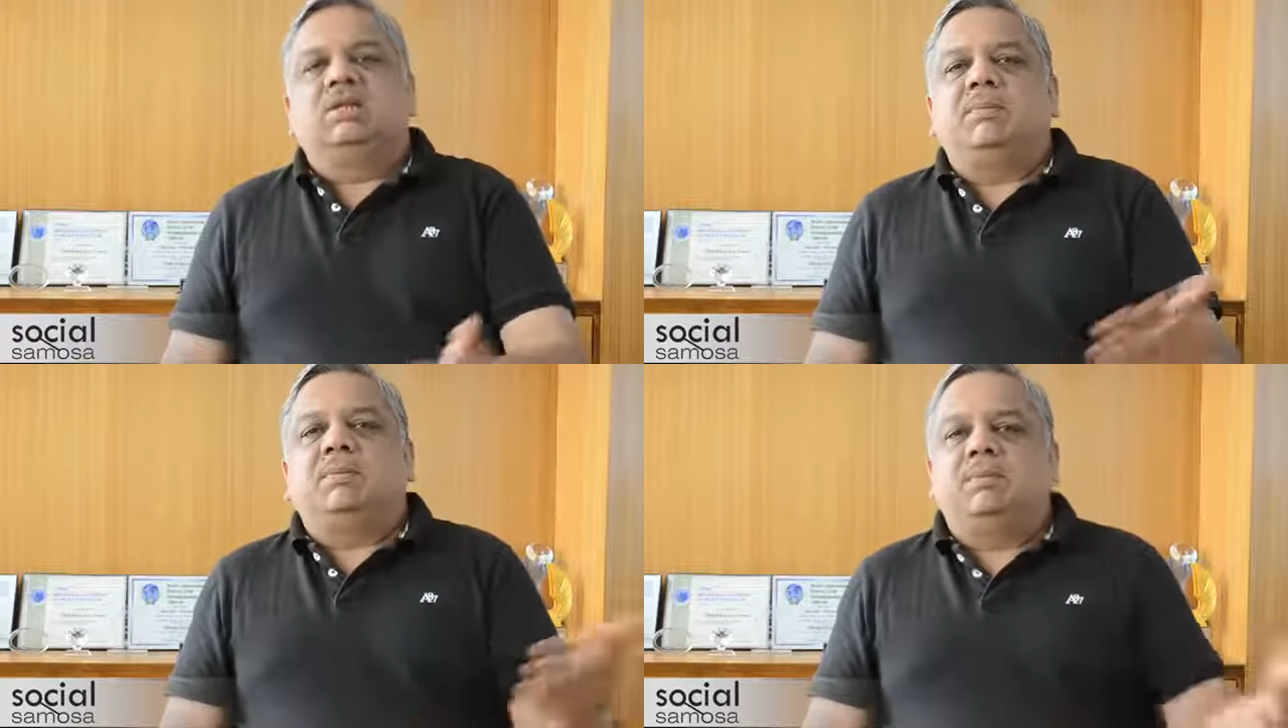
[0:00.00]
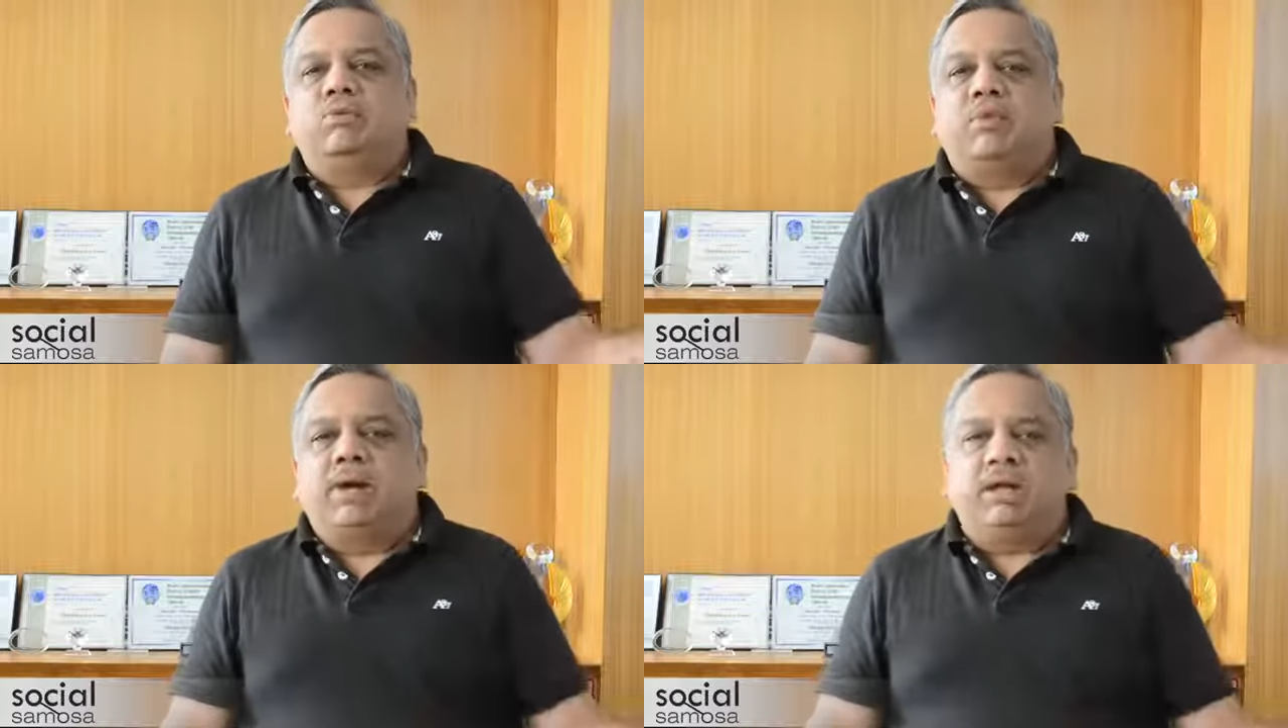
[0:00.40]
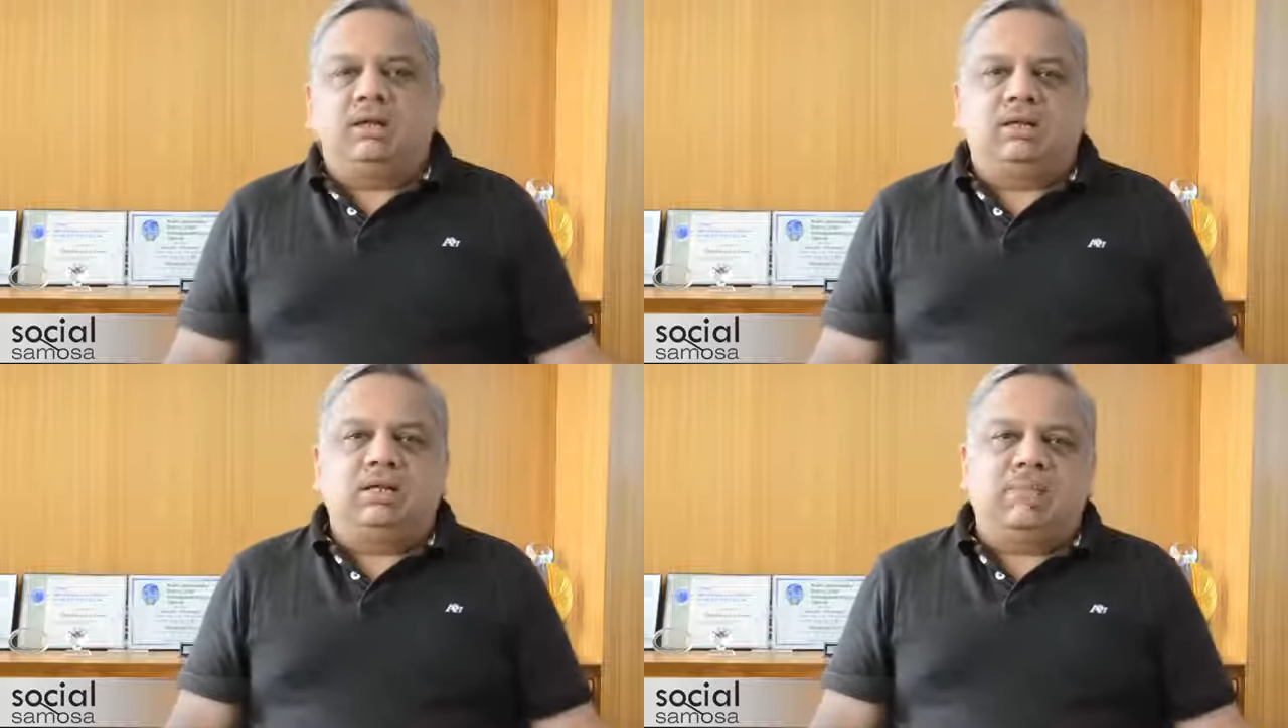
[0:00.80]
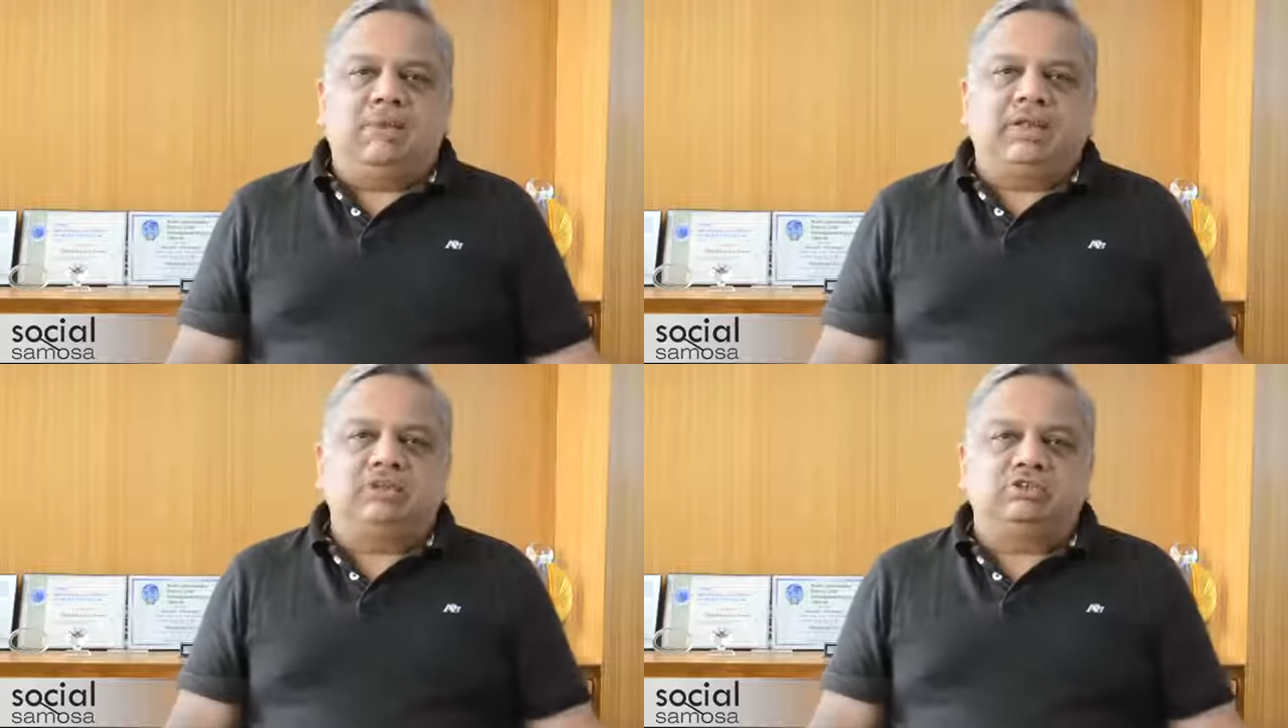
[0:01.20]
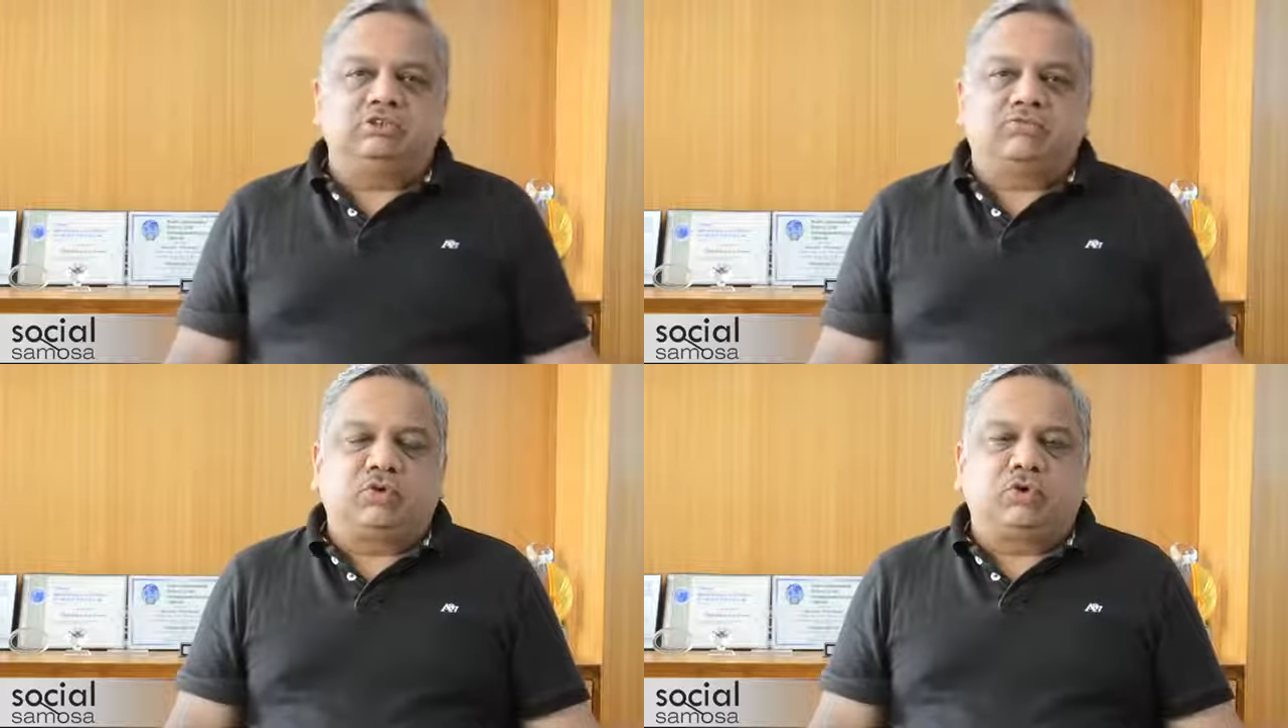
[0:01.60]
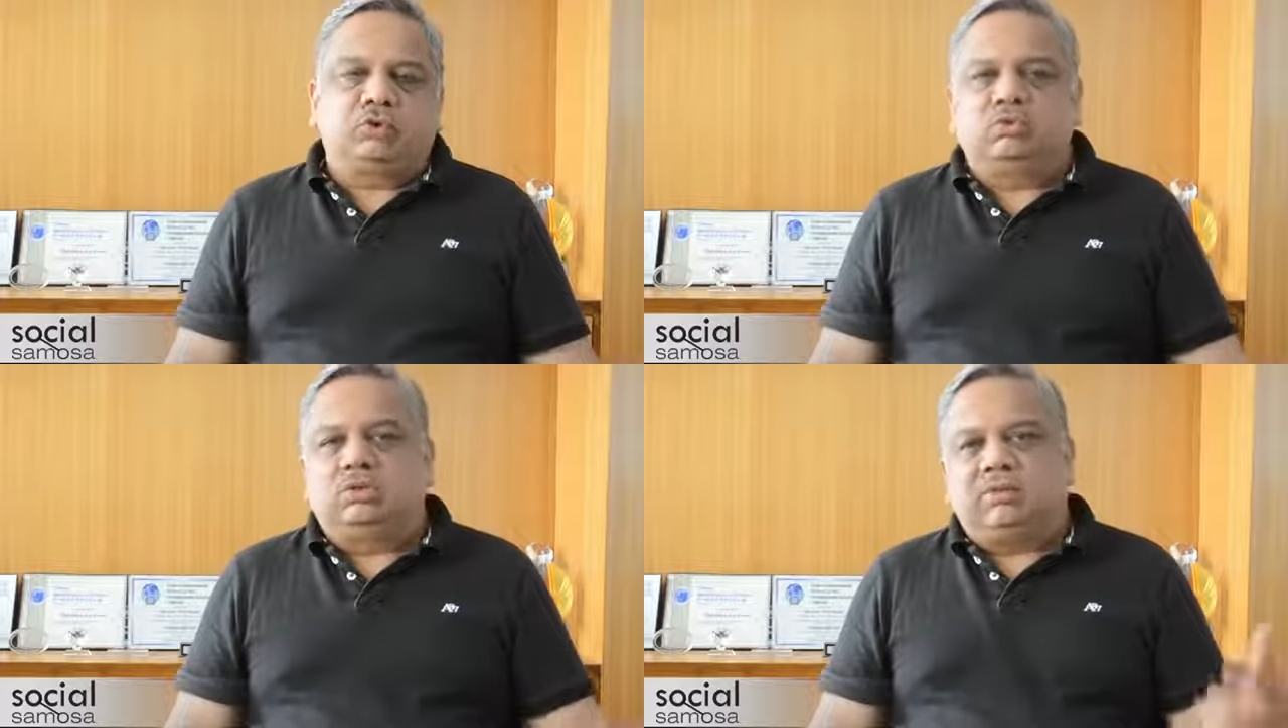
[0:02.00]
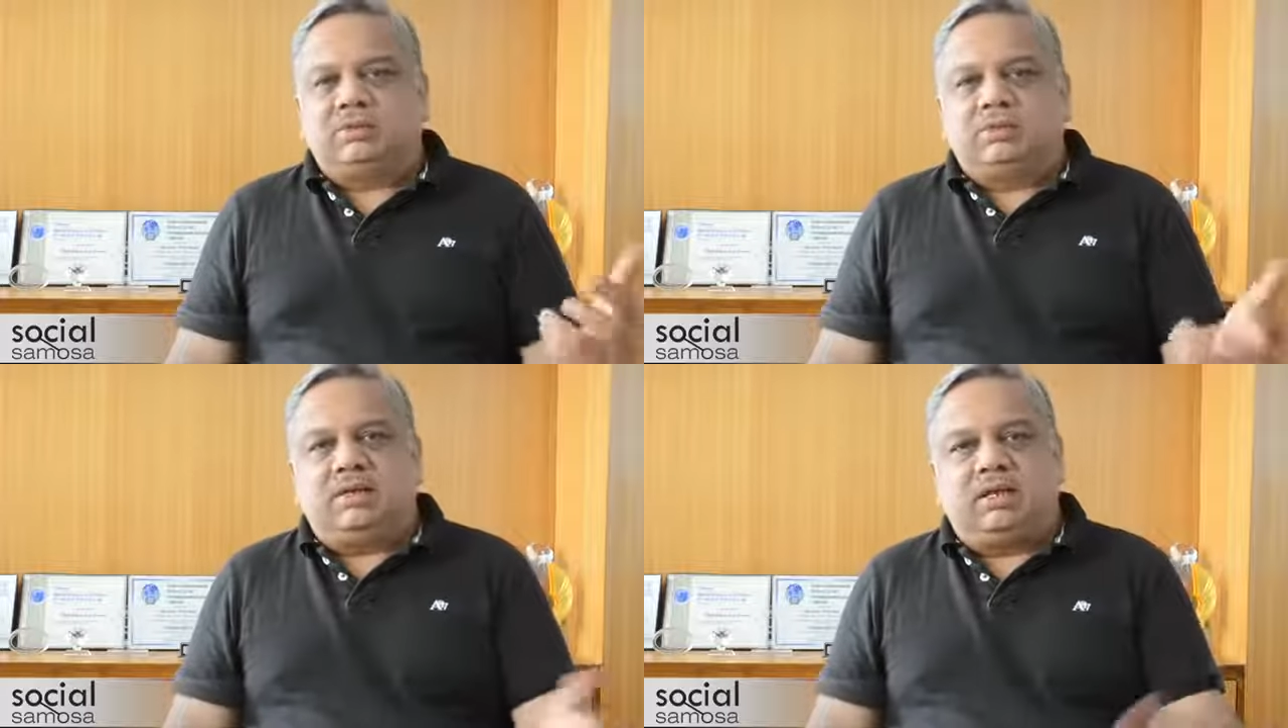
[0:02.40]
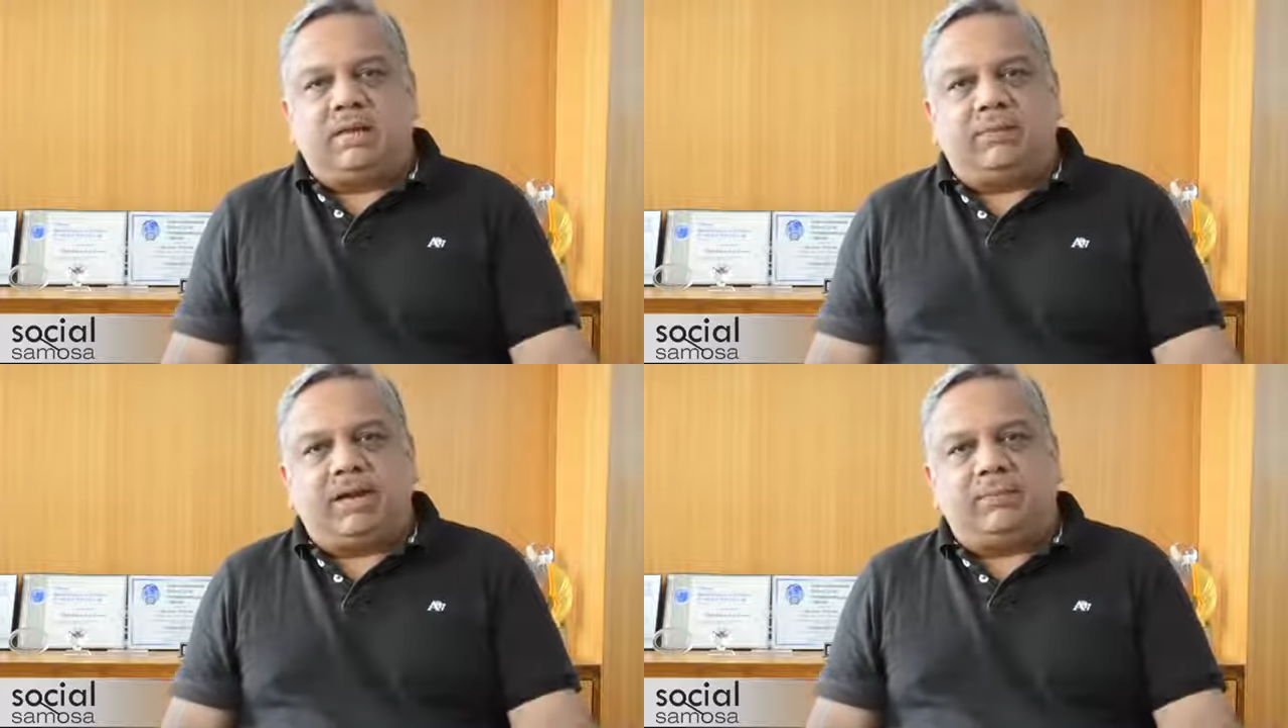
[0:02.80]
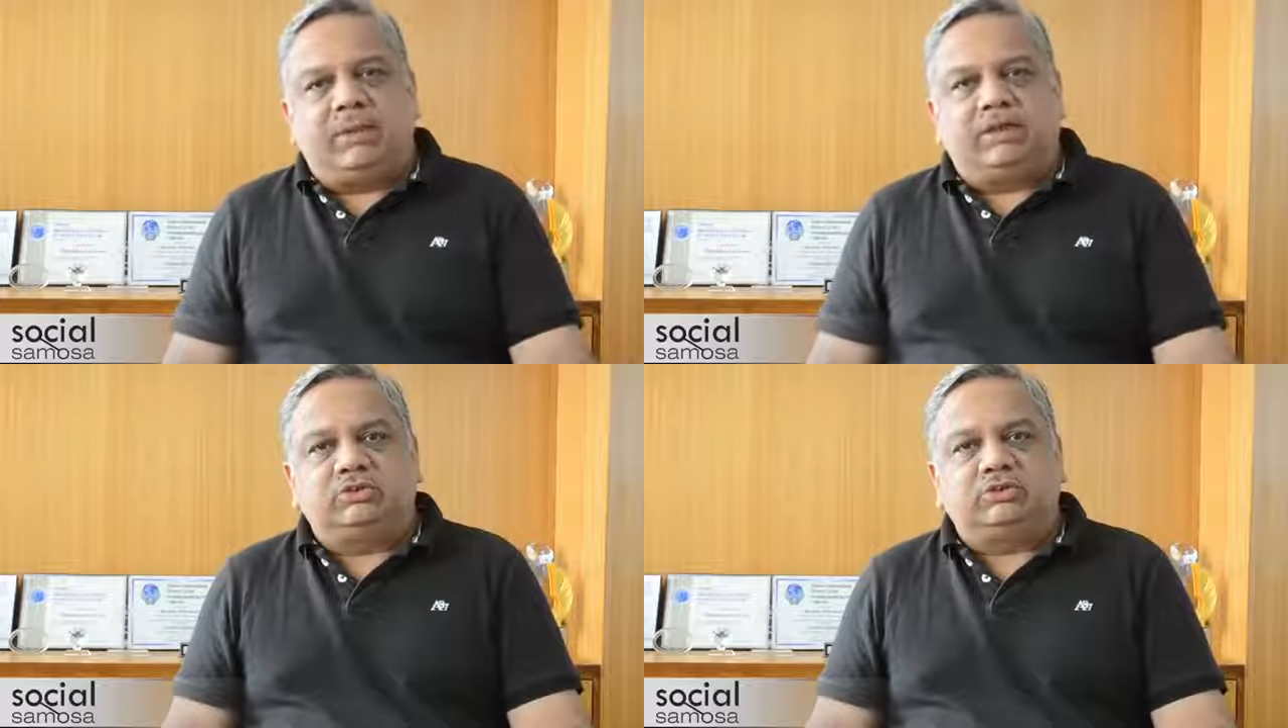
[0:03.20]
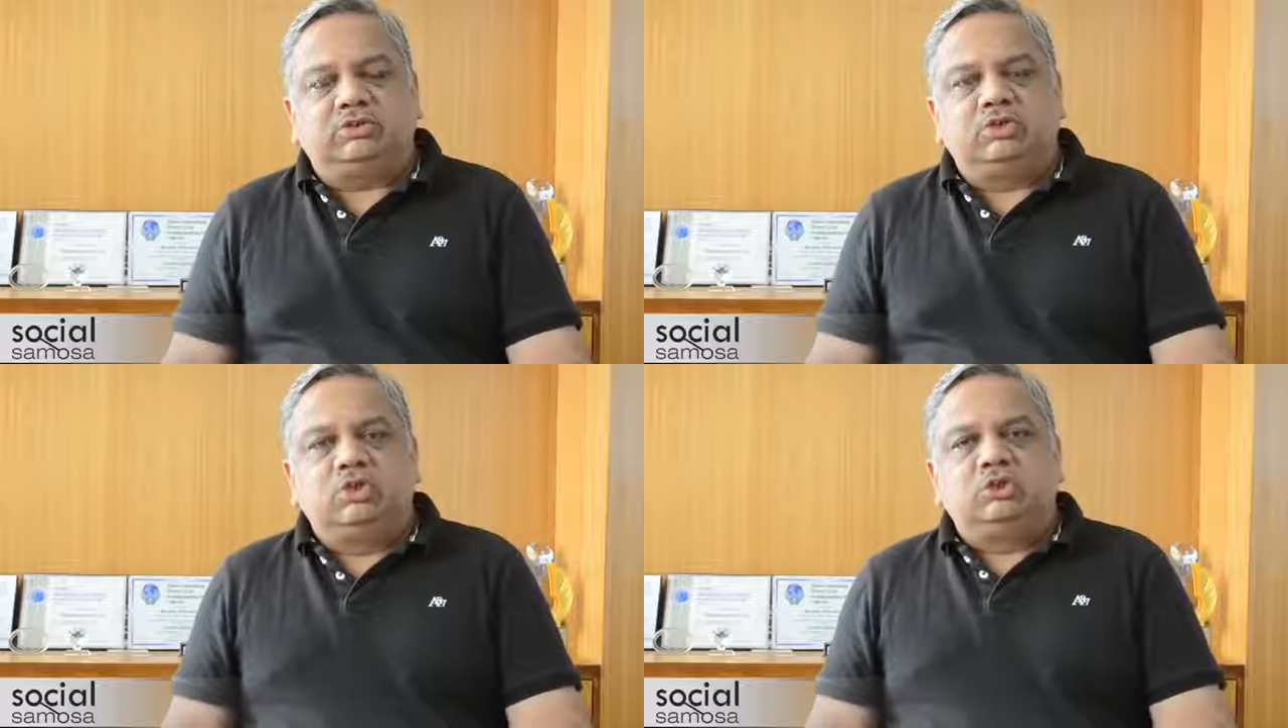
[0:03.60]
There may be mobile applications for your tool, there may be an iPad application.